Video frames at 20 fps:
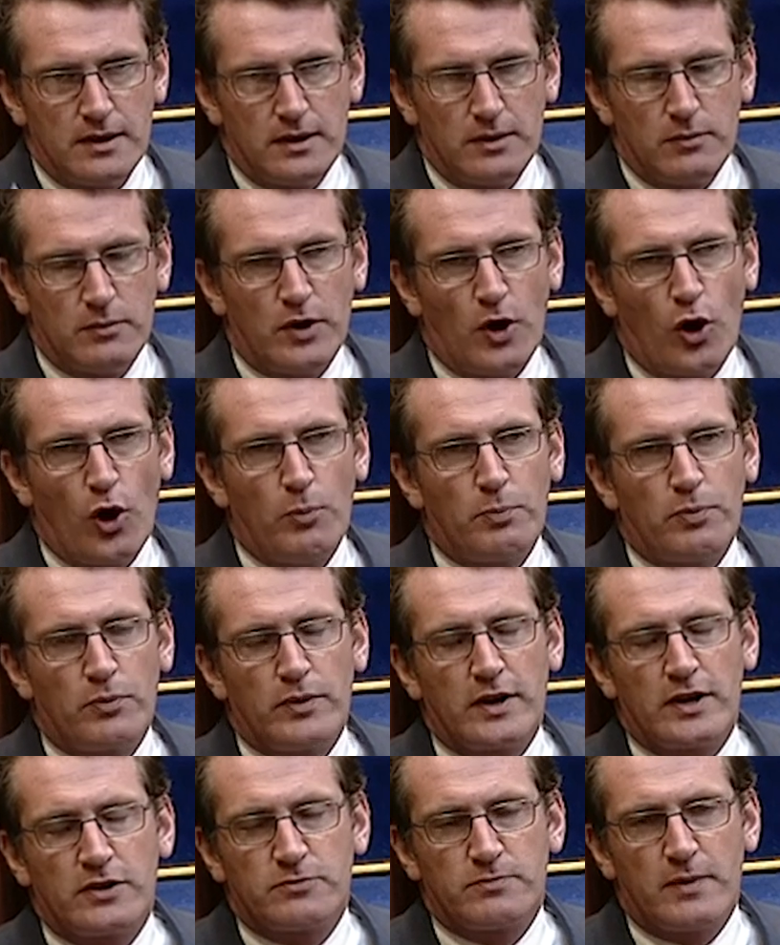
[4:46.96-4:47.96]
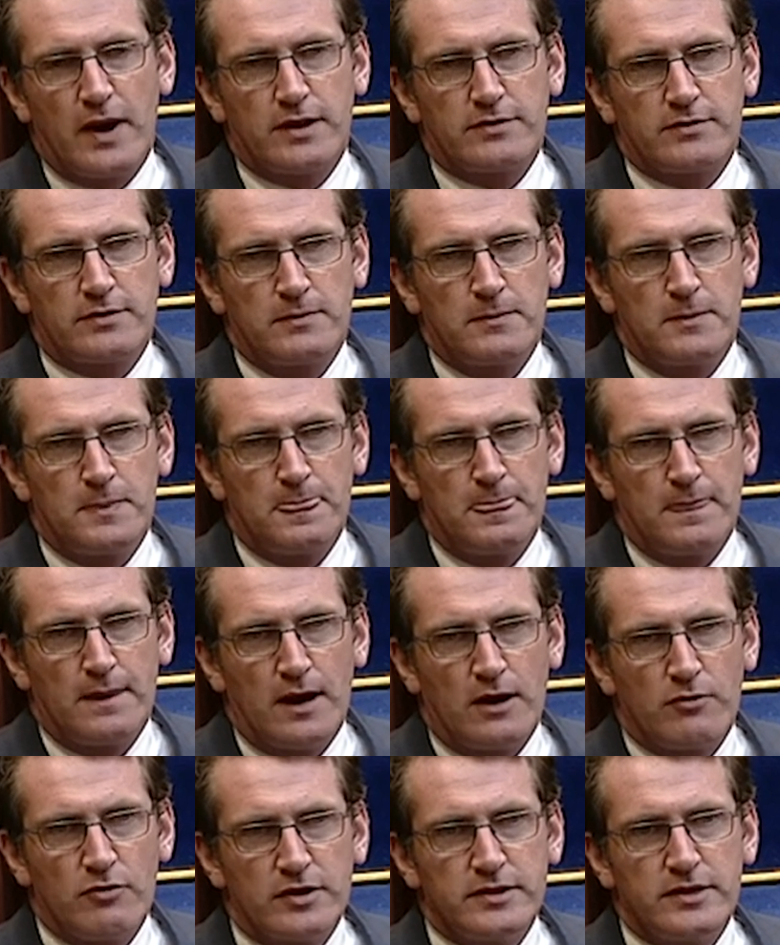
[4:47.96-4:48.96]
we hope, we expect,
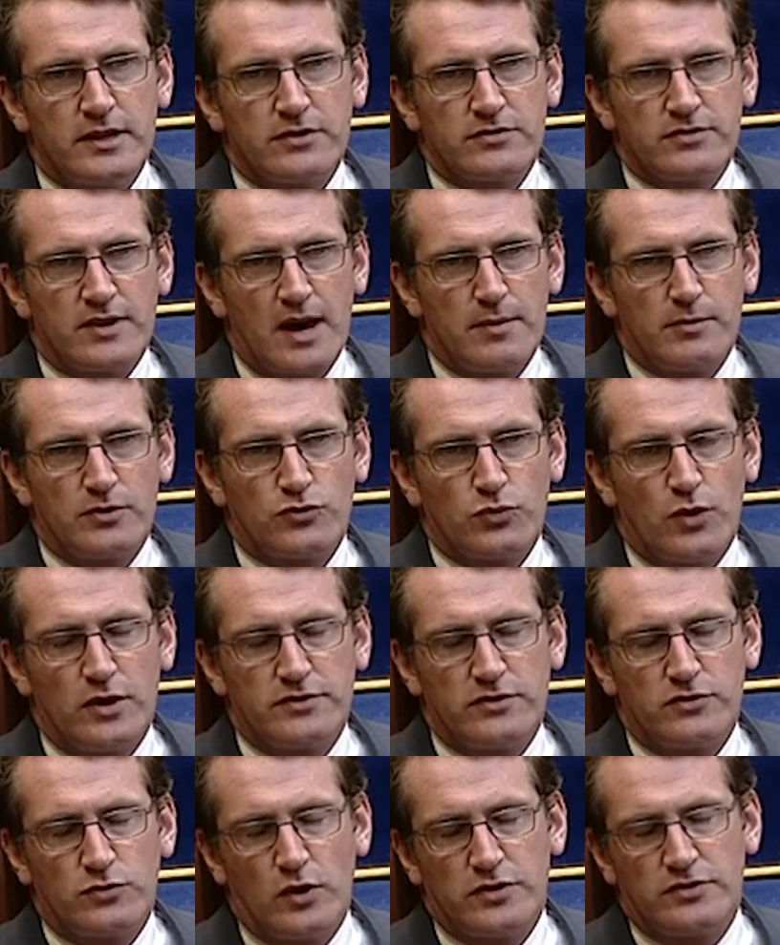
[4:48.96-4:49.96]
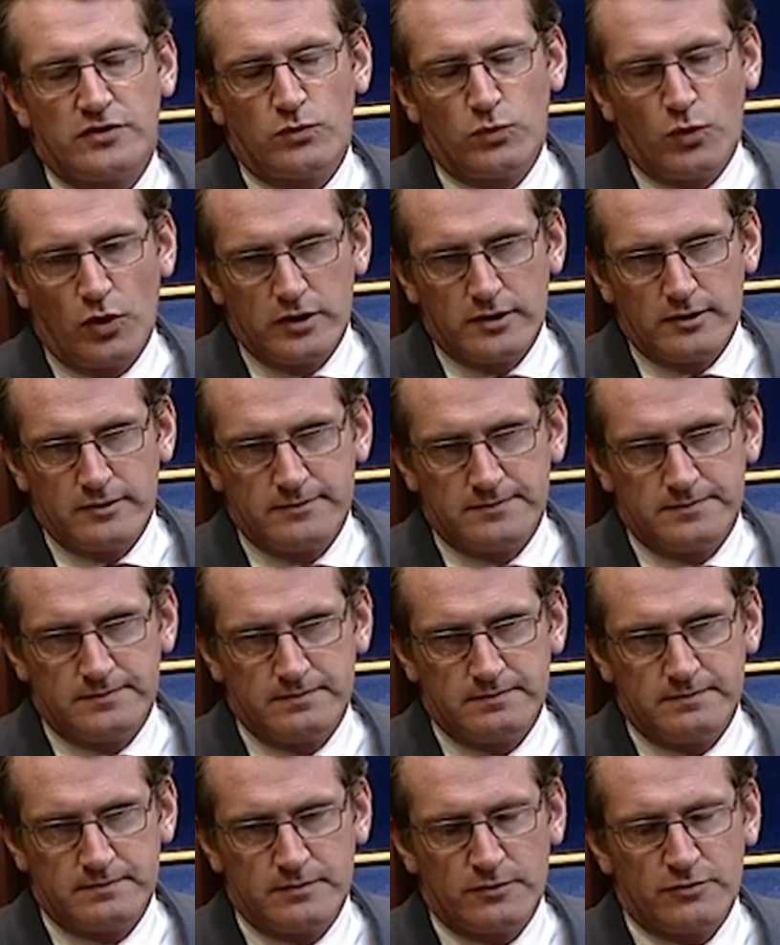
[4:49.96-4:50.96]
a written exam in 2021,
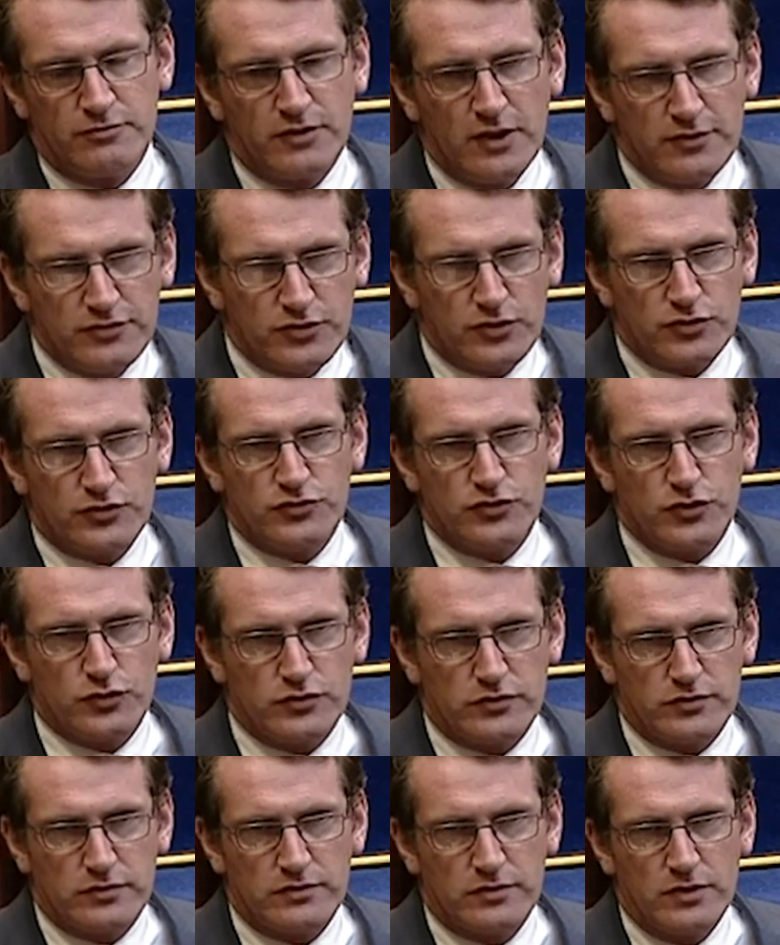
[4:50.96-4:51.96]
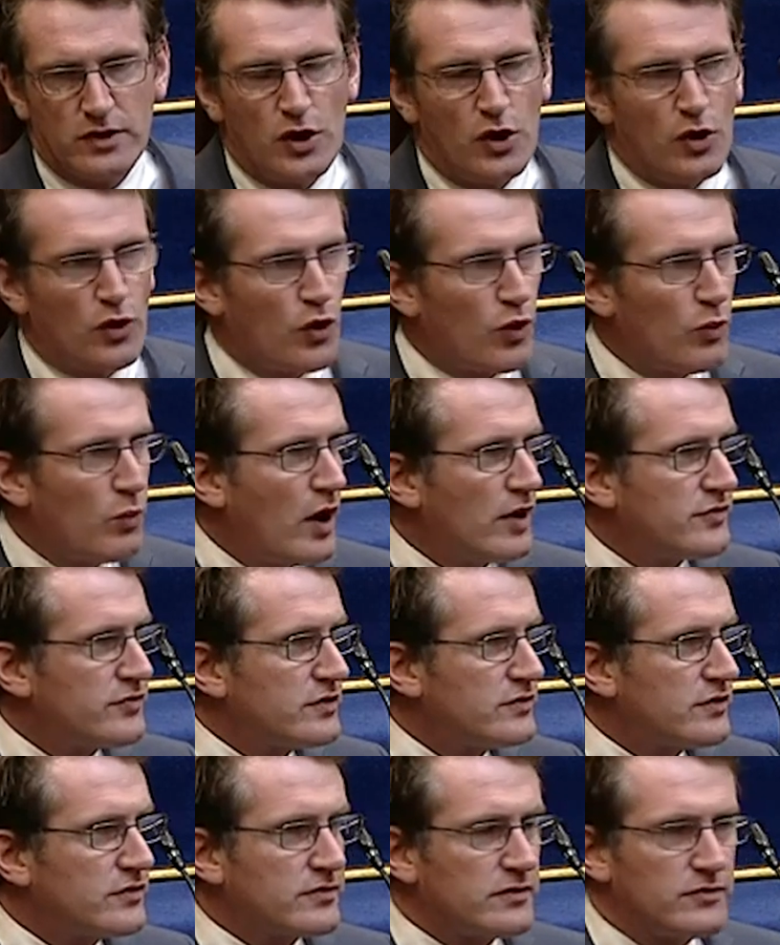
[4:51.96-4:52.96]
fifth-year students who are
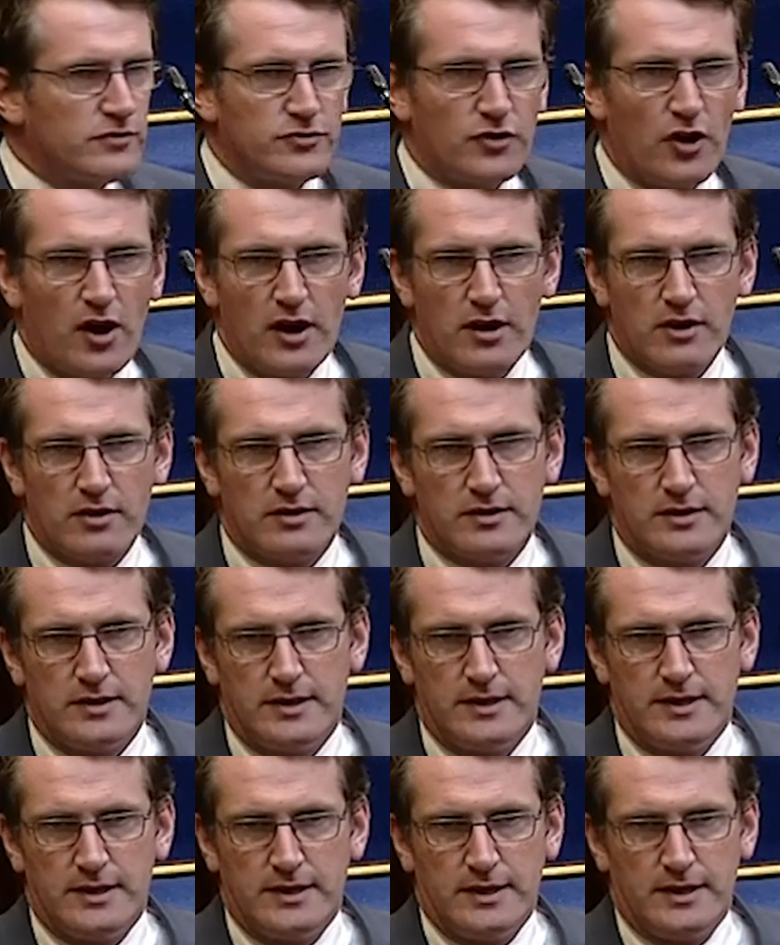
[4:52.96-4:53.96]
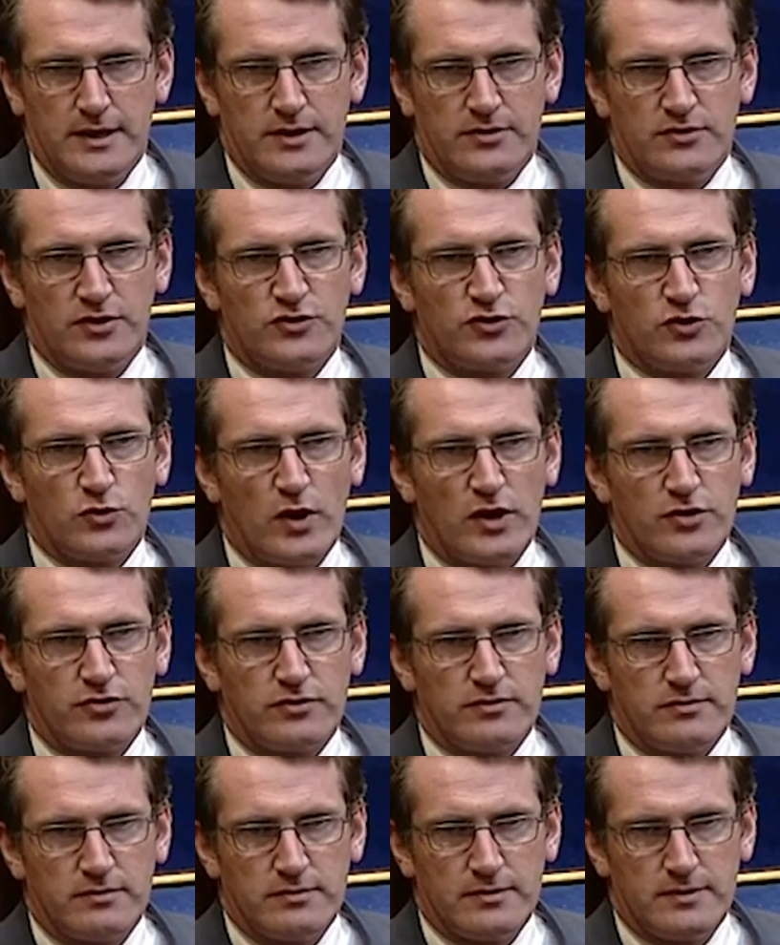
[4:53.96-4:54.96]
watching this entire situation